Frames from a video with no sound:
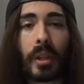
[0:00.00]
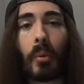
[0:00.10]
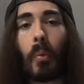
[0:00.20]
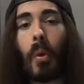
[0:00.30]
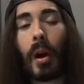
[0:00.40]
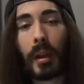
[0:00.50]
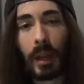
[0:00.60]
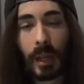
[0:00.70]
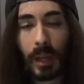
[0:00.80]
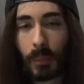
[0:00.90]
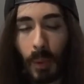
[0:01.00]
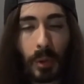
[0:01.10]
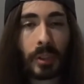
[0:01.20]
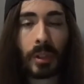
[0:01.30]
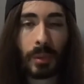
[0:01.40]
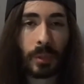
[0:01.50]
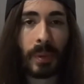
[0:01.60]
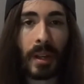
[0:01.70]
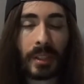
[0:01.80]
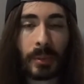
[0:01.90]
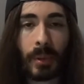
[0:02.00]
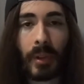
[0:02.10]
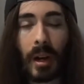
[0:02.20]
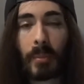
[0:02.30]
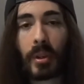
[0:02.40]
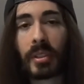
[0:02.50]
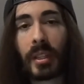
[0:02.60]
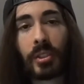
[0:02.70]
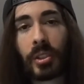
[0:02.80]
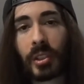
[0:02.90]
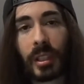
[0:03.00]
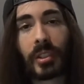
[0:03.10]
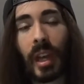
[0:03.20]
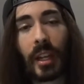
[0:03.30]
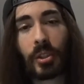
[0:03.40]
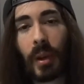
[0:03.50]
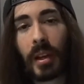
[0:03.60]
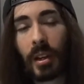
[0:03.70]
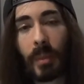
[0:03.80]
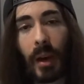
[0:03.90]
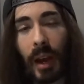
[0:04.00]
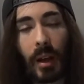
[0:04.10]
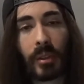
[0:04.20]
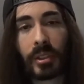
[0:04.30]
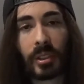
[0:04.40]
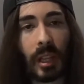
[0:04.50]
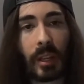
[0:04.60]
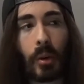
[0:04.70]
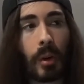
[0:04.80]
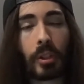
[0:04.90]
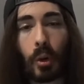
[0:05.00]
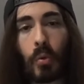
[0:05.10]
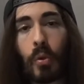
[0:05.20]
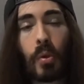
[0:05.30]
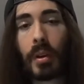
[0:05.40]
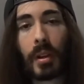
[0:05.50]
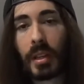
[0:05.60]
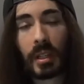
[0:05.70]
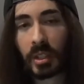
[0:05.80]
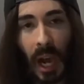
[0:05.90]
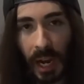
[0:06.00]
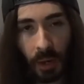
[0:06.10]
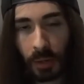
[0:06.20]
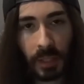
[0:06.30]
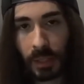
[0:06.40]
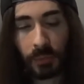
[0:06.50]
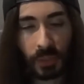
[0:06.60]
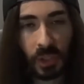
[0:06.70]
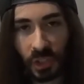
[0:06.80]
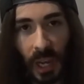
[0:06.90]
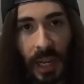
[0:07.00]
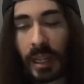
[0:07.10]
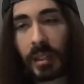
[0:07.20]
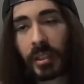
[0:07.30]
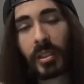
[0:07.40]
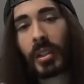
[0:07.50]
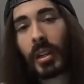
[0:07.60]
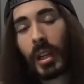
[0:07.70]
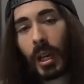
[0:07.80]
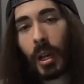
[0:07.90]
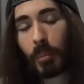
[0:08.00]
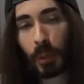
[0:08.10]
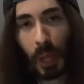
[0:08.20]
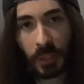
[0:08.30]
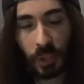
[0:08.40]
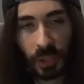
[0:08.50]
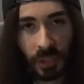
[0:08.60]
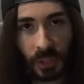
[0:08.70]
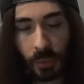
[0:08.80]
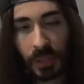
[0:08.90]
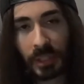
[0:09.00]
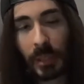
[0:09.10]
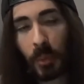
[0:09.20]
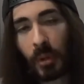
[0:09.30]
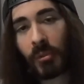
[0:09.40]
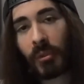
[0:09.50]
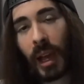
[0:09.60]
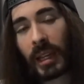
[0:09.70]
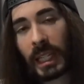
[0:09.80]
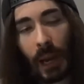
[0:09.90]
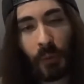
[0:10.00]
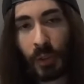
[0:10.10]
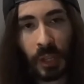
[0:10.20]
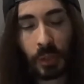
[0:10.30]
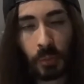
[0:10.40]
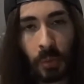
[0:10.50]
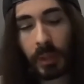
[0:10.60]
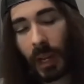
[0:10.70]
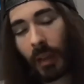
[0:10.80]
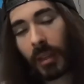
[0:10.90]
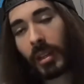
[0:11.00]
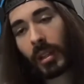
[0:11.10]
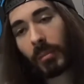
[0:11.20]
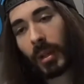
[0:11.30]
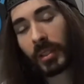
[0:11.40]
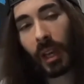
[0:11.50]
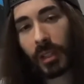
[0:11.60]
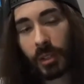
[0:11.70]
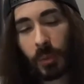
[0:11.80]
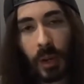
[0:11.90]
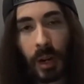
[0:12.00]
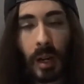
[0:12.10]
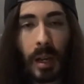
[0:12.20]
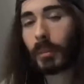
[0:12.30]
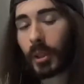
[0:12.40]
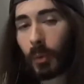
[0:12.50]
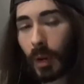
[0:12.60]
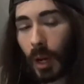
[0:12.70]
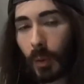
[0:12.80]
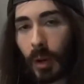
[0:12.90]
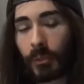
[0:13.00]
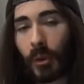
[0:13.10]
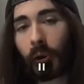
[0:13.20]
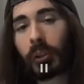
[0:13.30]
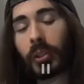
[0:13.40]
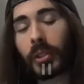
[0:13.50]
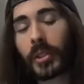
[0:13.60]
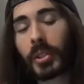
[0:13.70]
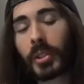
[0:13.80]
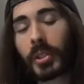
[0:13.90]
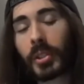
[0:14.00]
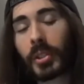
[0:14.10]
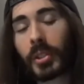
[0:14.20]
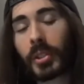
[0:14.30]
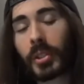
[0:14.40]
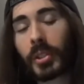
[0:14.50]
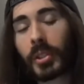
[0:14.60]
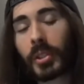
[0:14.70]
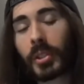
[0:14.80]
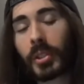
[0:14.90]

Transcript: at one. Most of the responses were very pretentious and exaggerated about how this is like going to ruin the entirety of mm-hmm. society, this is gonna plunge us into a deeper divide, and everything's ruined now that Elon Musk has Twitter. Chat, but the chat, one I want to focus. Chat. What if you